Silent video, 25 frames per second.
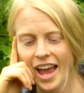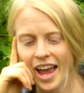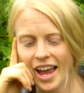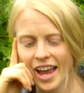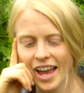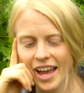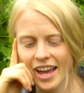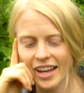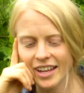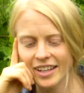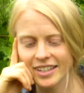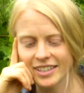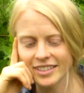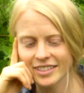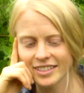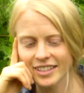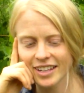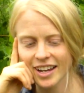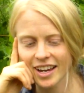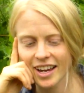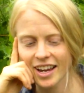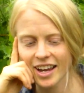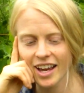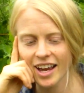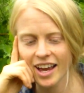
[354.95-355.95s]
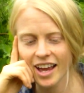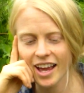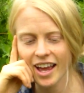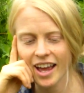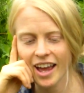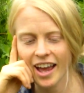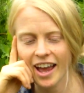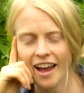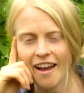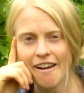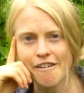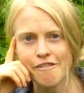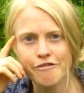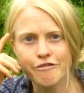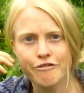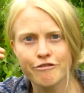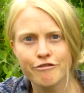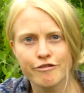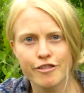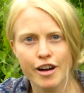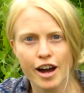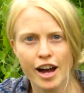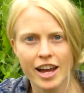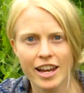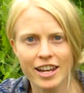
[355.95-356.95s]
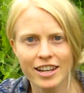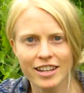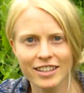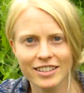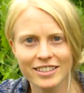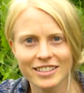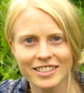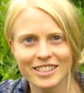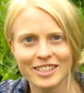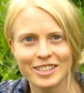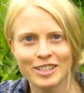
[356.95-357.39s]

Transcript: and have fun.